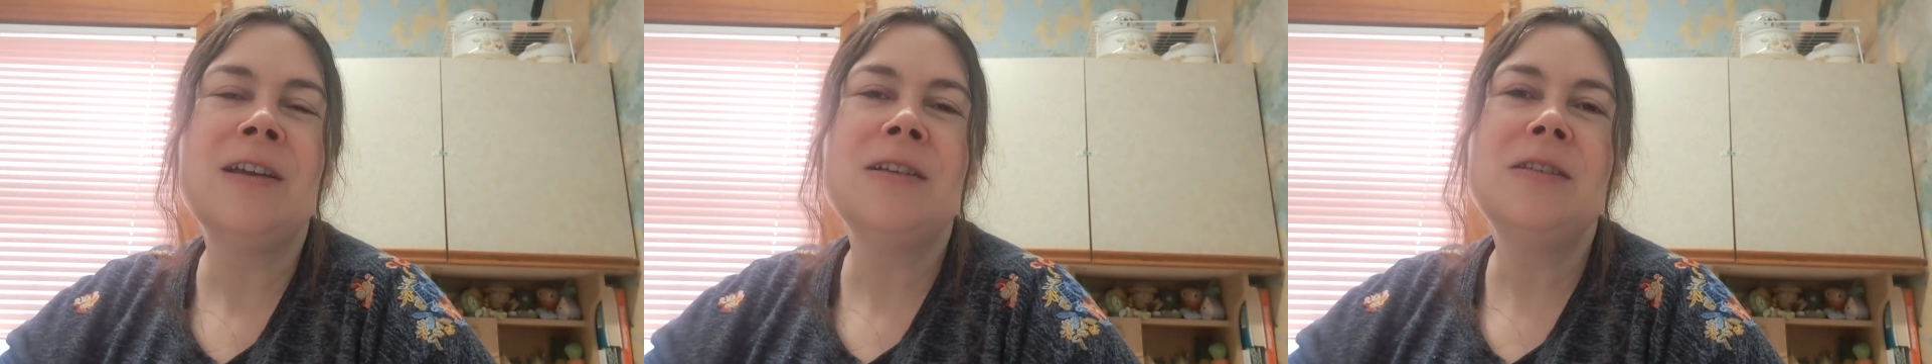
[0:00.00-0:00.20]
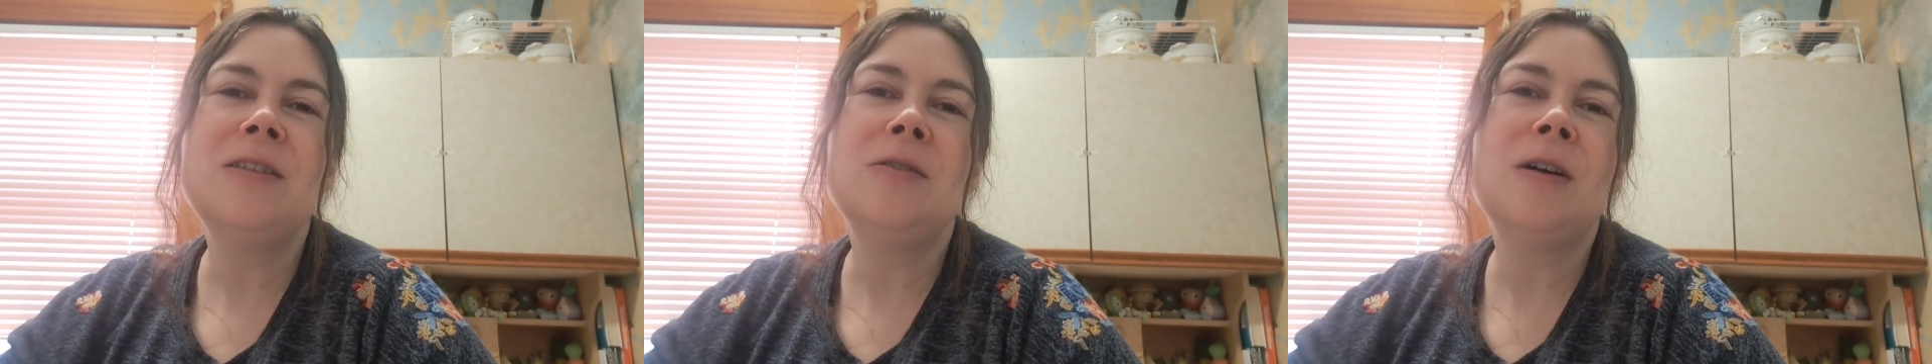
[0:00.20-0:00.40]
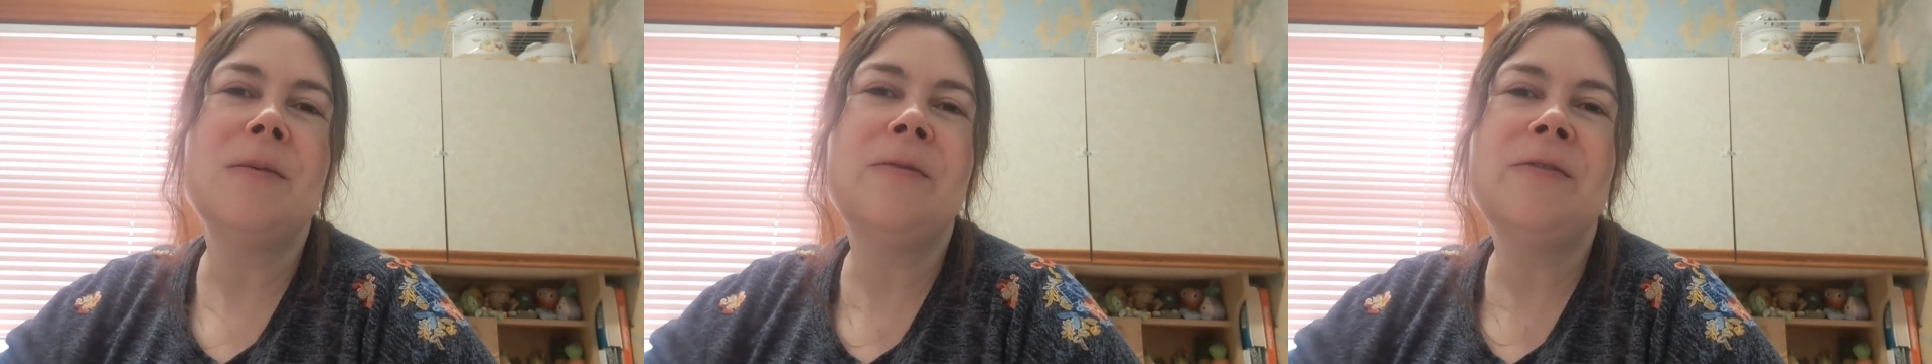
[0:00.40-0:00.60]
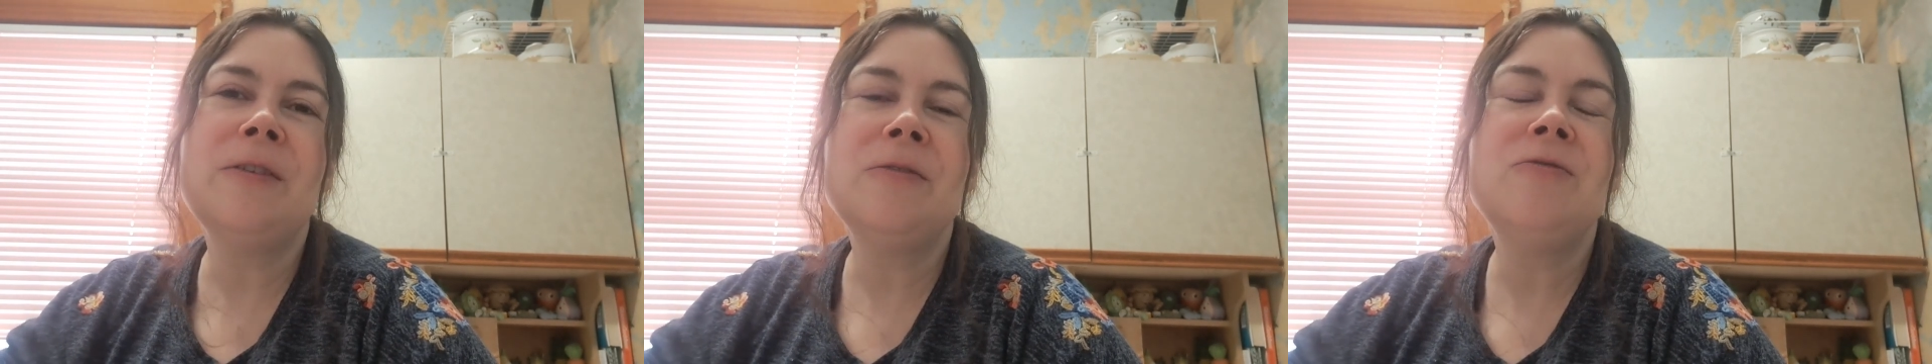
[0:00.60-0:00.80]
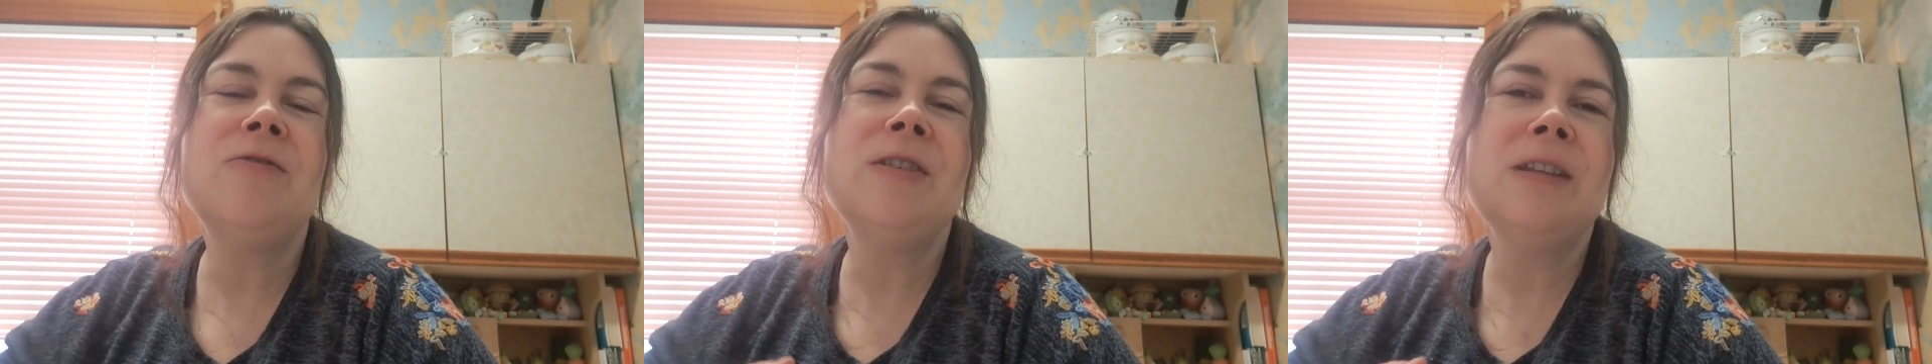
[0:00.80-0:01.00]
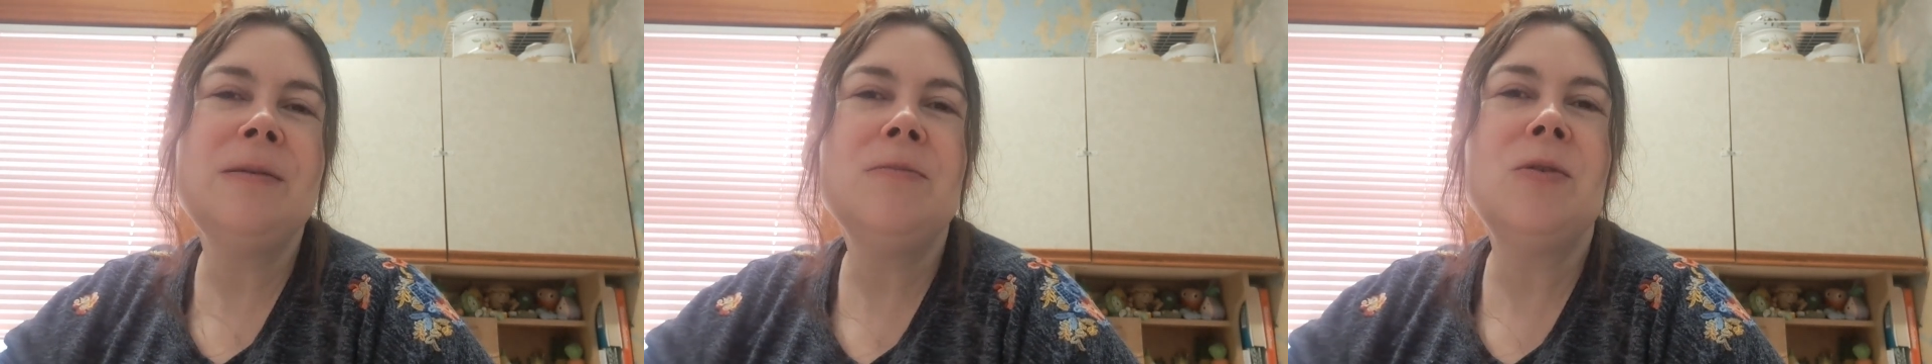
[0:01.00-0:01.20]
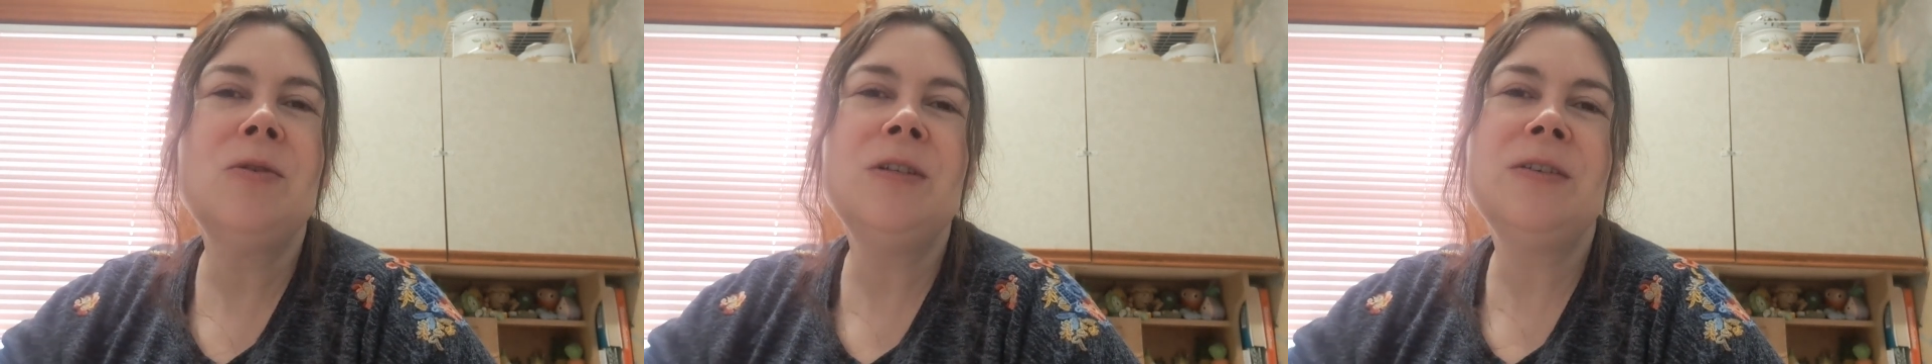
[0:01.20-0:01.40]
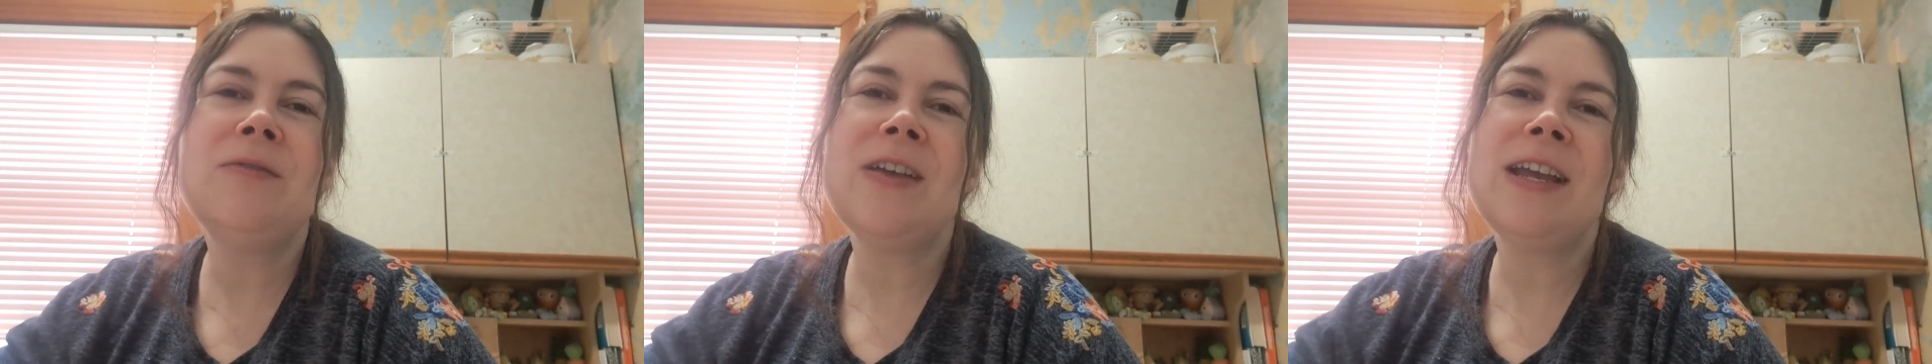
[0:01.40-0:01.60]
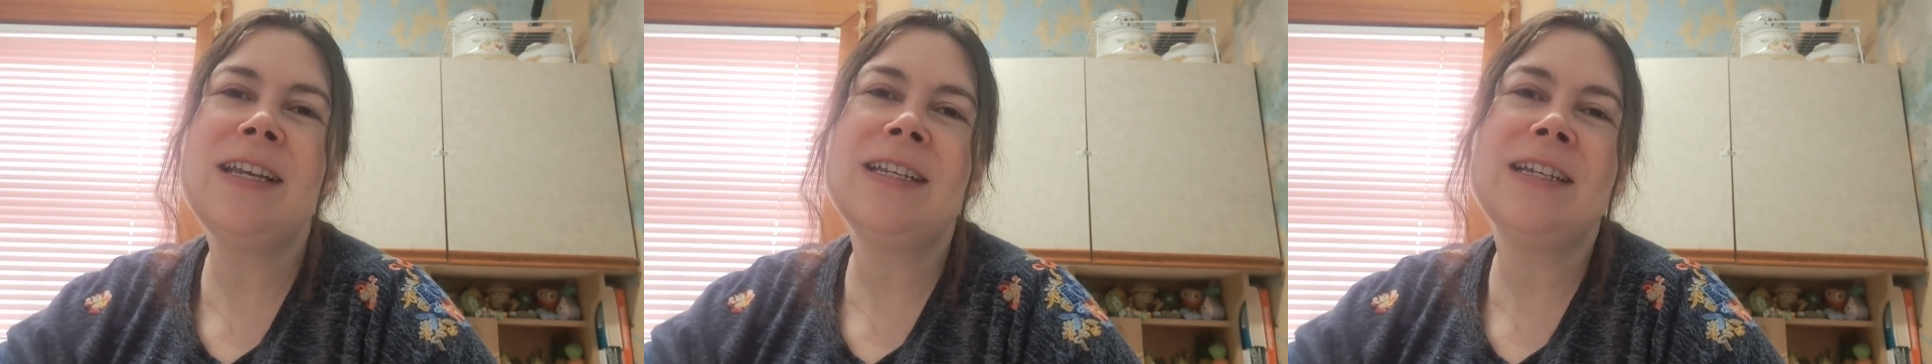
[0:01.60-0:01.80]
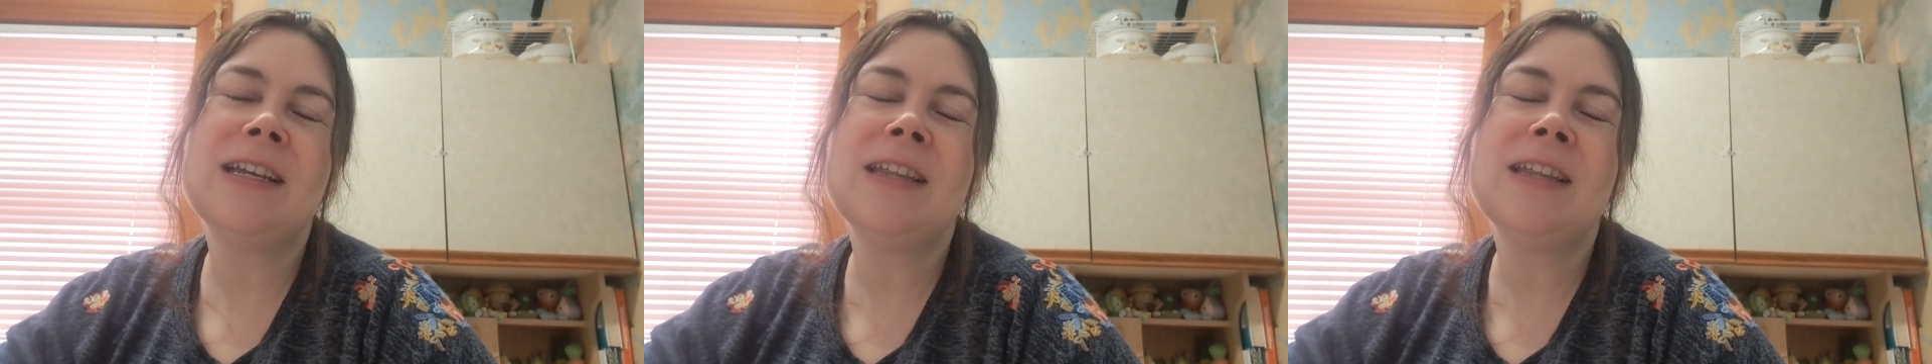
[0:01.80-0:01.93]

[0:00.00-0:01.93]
So I feel really motivated.